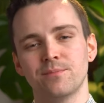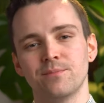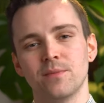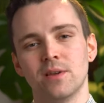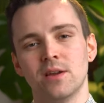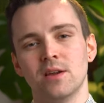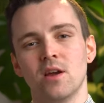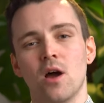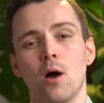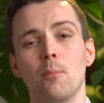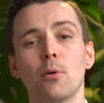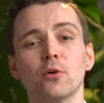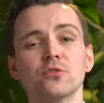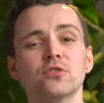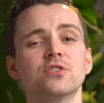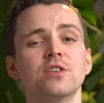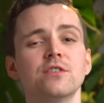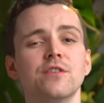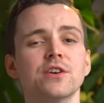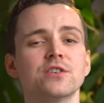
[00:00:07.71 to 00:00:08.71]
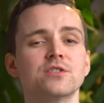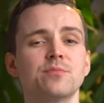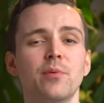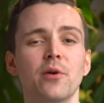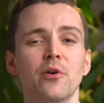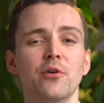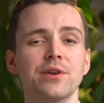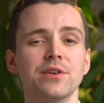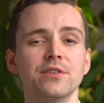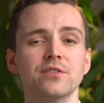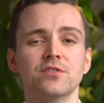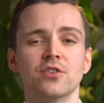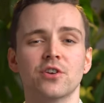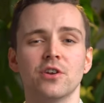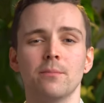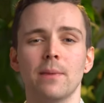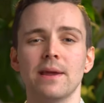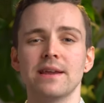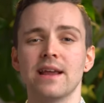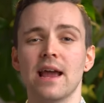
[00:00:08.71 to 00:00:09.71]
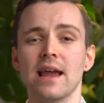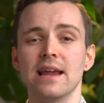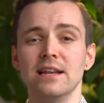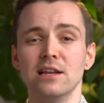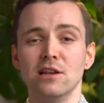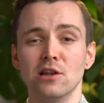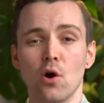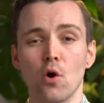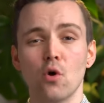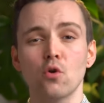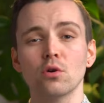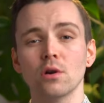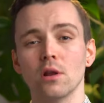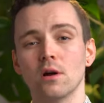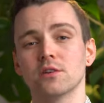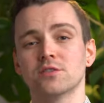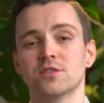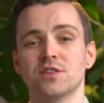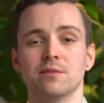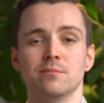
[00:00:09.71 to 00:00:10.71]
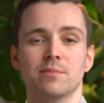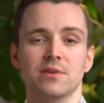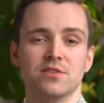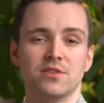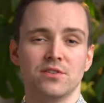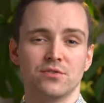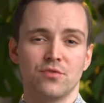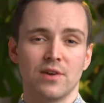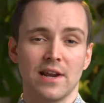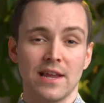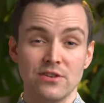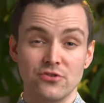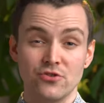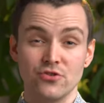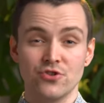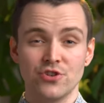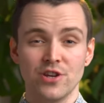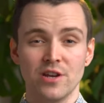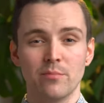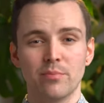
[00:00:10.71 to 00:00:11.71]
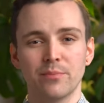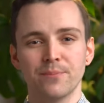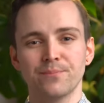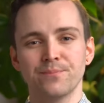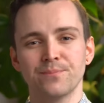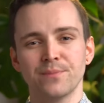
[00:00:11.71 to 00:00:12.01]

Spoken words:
A positive experience can make a long-lasting business relationship.